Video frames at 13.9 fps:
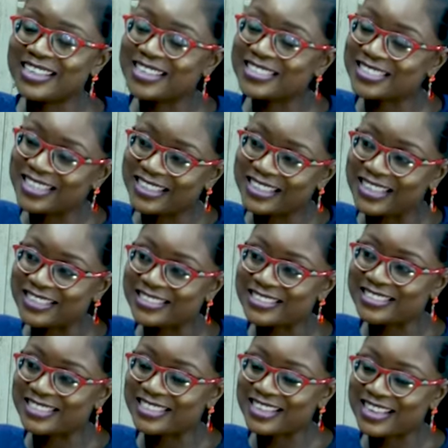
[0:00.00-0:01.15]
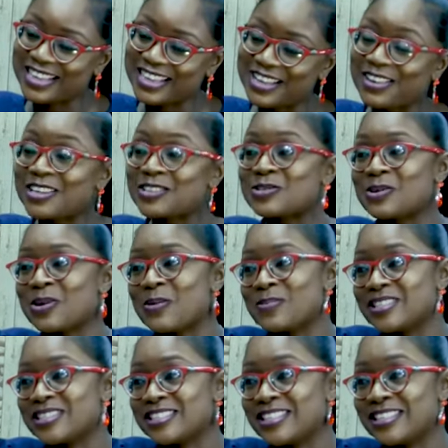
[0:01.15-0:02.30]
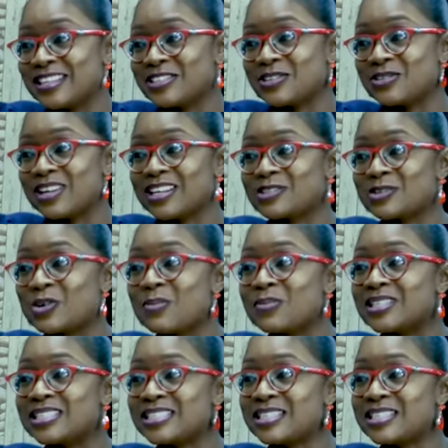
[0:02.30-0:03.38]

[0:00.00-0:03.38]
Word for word: asking that I'd like to come and see Nigeria. I'd like to come and